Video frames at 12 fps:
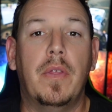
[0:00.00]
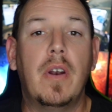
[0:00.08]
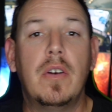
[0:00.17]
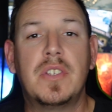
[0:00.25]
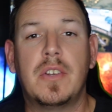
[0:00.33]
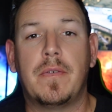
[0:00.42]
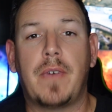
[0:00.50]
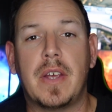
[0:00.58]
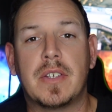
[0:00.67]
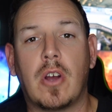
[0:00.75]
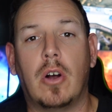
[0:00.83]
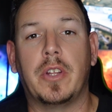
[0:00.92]
There is a
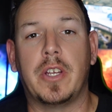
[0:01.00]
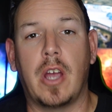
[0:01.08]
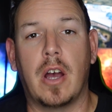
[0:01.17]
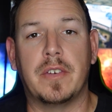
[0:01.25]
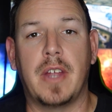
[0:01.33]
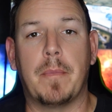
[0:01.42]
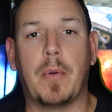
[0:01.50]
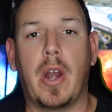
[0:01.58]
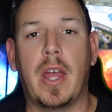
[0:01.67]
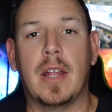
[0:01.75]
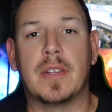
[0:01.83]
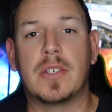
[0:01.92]
device called a yaw damper,
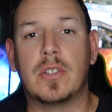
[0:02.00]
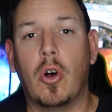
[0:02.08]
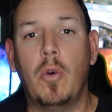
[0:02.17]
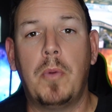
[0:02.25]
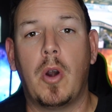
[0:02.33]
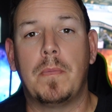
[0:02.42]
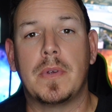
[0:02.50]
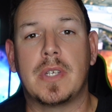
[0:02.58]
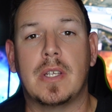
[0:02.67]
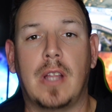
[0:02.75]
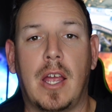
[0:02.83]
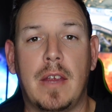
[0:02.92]
and its sole purpose
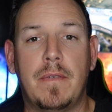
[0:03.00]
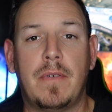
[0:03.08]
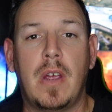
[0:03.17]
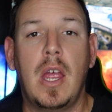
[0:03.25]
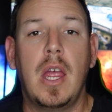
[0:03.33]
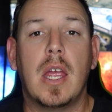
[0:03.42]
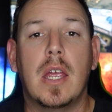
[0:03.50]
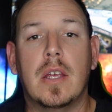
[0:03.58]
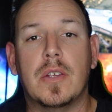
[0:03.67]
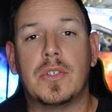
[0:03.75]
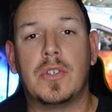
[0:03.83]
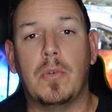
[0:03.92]
in life
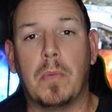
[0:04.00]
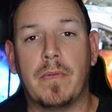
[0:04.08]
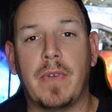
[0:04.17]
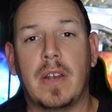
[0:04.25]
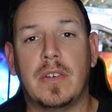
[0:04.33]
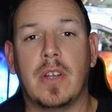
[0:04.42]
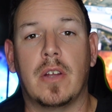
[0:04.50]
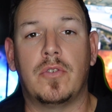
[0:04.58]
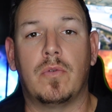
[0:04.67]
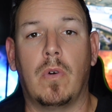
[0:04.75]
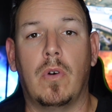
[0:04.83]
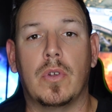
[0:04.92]
is to prevent
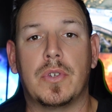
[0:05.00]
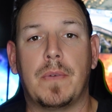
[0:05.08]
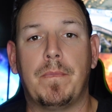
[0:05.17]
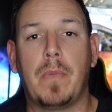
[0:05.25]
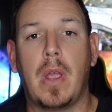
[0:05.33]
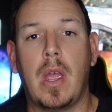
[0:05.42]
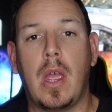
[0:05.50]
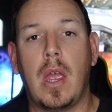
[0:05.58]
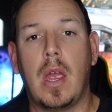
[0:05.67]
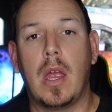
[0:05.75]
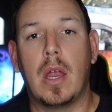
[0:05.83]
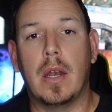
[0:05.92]
Dutch rolls.
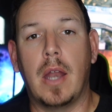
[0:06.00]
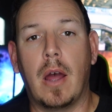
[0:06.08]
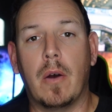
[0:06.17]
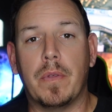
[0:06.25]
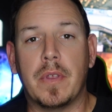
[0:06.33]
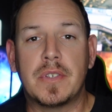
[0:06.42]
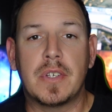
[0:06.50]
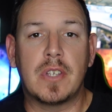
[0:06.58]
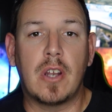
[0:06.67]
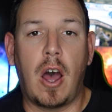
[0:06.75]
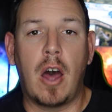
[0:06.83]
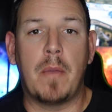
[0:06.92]
Now, this is
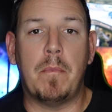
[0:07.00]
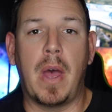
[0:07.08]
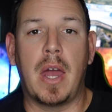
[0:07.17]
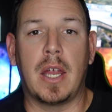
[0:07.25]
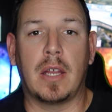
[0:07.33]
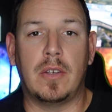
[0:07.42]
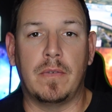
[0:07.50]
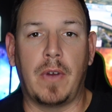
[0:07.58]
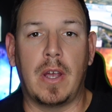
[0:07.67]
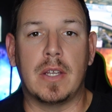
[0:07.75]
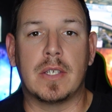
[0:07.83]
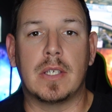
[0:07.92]
an automatic
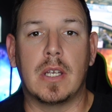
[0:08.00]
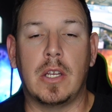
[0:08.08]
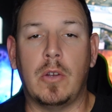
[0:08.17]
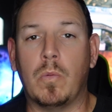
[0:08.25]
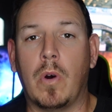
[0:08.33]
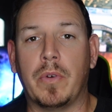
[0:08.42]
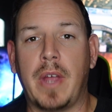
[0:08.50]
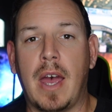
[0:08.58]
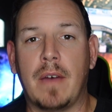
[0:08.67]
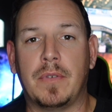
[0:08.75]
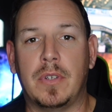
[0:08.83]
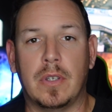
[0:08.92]
device. You won't
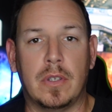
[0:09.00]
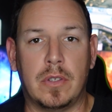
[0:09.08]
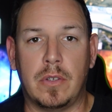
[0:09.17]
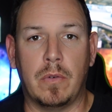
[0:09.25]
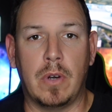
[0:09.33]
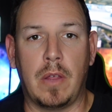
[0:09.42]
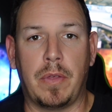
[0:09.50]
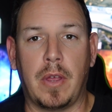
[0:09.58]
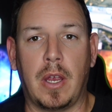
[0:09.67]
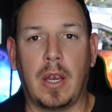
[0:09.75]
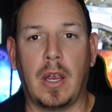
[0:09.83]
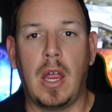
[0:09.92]
have to do
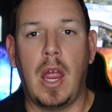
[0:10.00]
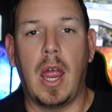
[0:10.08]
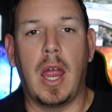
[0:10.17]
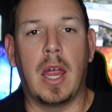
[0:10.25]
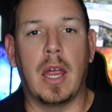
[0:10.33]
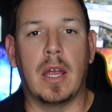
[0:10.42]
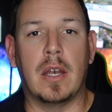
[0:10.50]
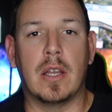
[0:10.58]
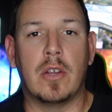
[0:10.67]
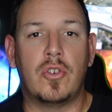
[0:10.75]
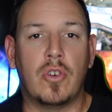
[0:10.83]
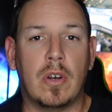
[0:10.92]
anything, and
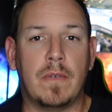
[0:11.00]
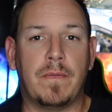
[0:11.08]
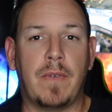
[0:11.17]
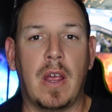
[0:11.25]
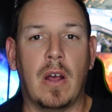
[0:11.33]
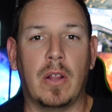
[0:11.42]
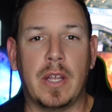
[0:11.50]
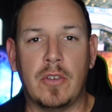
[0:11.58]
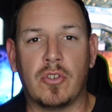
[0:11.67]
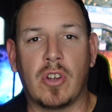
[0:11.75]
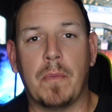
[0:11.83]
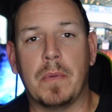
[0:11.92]
should it fail,
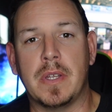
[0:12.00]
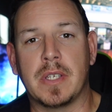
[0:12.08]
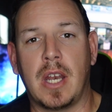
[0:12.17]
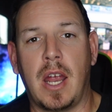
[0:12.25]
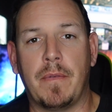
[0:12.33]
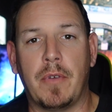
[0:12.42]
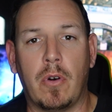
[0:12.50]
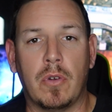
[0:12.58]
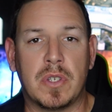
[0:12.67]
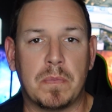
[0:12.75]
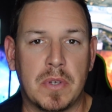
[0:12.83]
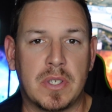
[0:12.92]
each company is going to have their own
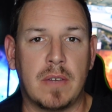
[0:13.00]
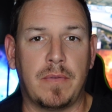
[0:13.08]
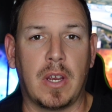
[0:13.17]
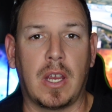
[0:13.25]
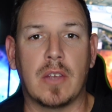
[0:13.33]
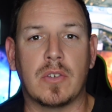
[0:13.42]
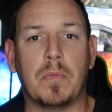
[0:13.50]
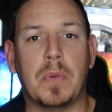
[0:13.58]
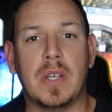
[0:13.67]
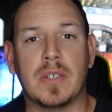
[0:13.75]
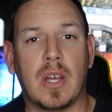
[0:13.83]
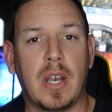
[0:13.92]
specific
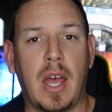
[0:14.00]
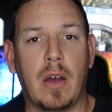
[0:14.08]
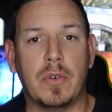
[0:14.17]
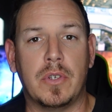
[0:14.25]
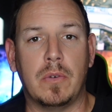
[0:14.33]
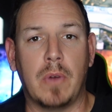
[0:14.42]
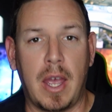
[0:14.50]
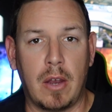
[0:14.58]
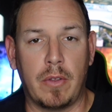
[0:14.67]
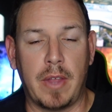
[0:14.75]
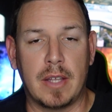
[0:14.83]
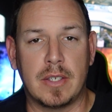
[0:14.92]
SOPs on how to
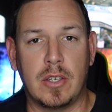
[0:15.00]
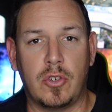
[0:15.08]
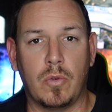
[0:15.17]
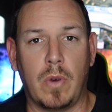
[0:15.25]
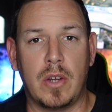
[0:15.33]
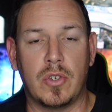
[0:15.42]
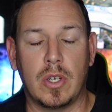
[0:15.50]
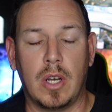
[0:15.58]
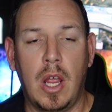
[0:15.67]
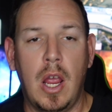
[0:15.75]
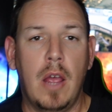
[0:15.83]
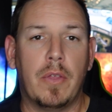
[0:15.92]
handle that situation.
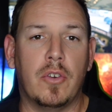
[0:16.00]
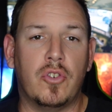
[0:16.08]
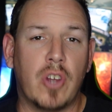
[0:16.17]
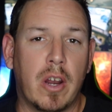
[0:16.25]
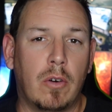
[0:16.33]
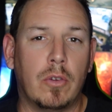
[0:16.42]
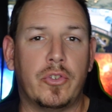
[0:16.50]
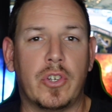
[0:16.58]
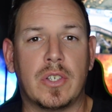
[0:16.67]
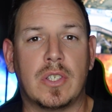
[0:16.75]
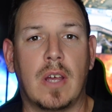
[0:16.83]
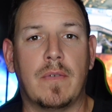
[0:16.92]
The general
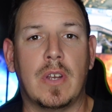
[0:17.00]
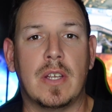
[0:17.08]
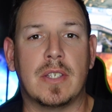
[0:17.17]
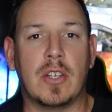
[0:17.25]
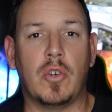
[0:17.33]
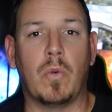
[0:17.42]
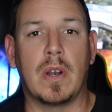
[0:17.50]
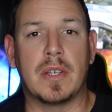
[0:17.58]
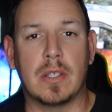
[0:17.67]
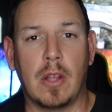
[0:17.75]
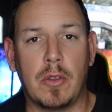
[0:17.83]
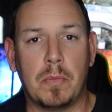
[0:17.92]
gist of it is that you want to
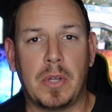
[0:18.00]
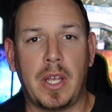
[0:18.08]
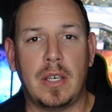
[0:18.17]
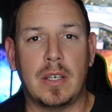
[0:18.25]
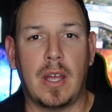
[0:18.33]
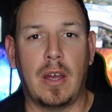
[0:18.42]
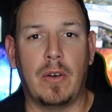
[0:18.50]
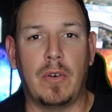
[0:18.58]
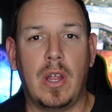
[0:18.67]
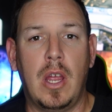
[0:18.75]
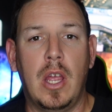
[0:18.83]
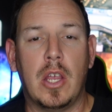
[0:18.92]
slow the plane down,
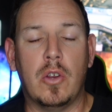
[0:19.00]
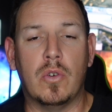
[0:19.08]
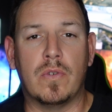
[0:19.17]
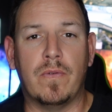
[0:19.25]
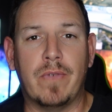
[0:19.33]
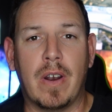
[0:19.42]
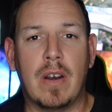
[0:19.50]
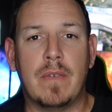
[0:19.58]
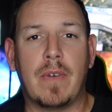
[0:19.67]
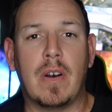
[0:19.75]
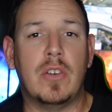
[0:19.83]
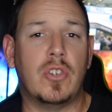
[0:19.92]
use very,
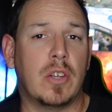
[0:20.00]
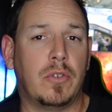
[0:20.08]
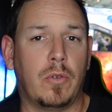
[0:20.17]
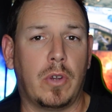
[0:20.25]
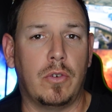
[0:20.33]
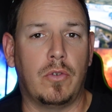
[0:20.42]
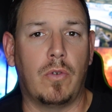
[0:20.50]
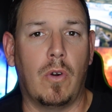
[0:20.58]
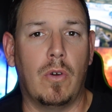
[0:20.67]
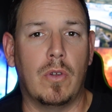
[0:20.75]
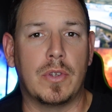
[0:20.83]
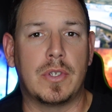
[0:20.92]
very gentle
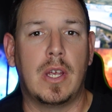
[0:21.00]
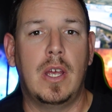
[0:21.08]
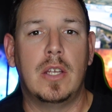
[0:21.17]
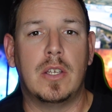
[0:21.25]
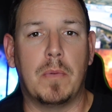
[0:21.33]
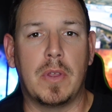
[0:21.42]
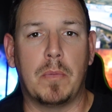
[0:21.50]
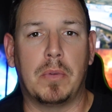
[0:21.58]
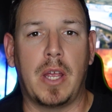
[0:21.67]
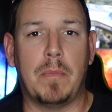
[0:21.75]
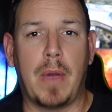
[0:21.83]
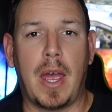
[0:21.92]
controls to bring the
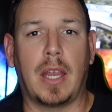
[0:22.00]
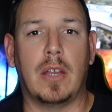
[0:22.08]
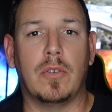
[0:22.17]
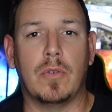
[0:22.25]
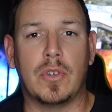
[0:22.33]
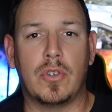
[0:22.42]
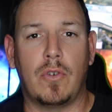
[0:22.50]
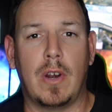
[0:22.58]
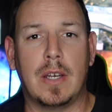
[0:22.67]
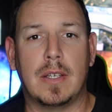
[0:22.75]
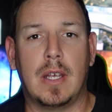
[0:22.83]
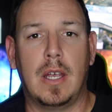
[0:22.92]
plane back into a
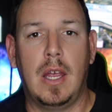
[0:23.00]
straight